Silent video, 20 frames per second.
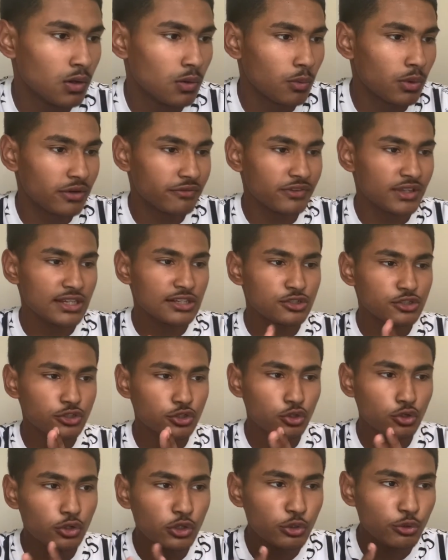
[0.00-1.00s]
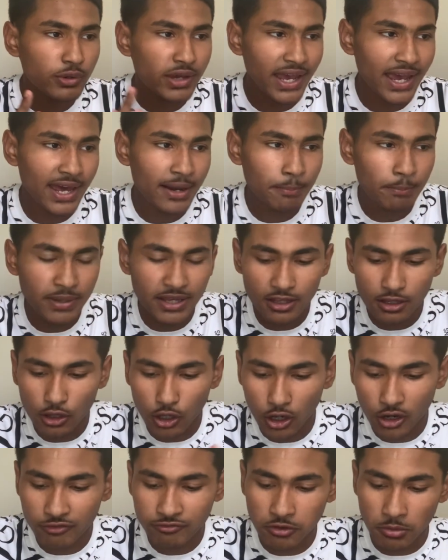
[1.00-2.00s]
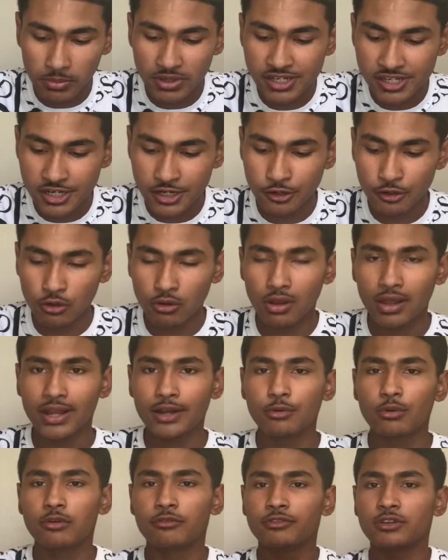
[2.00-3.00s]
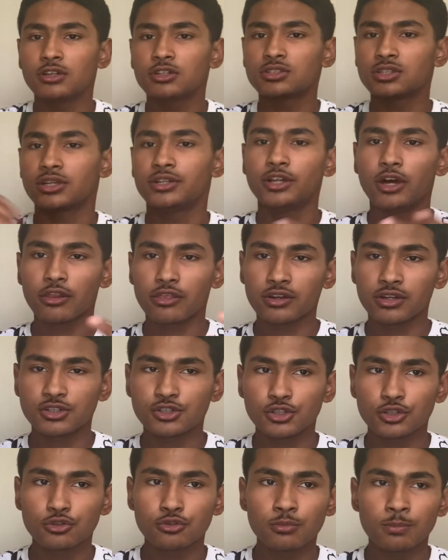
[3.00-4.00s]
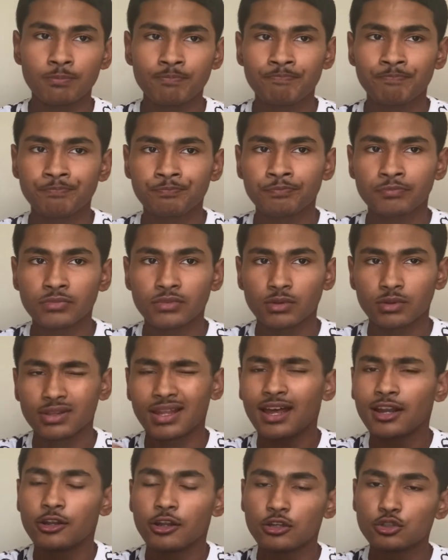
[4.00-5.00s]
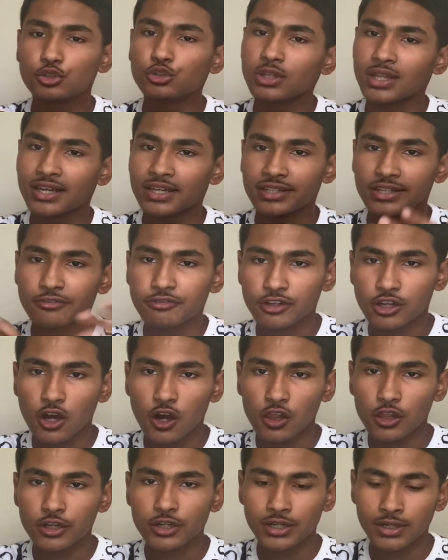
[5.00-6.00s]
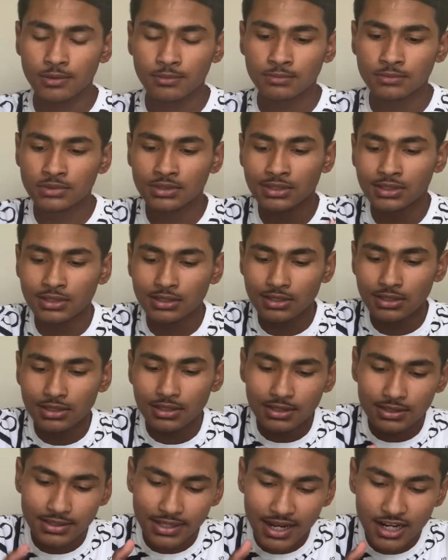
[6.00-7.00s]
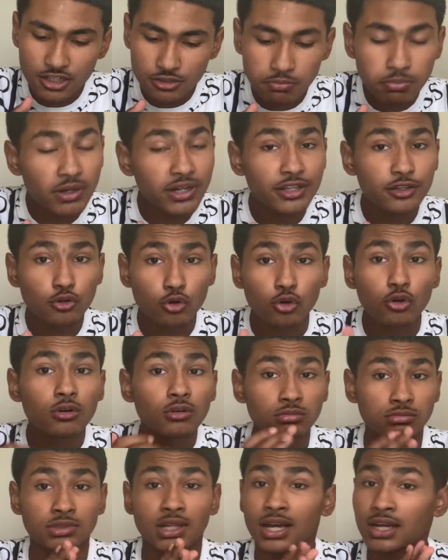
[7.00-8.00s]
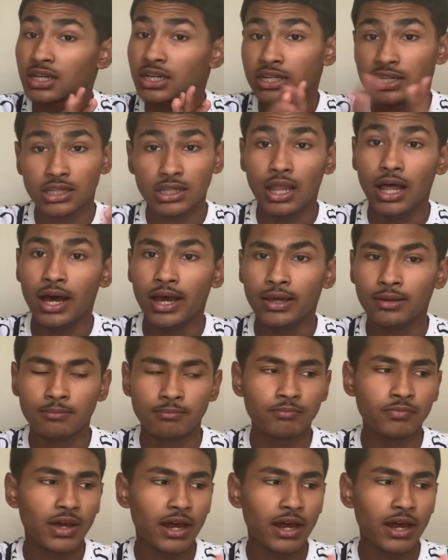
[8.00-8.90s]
With this shoe, you can peel off the material and it reveals another shoe. Not another shoe, like a different color. That is pretty cool, not gonna lie.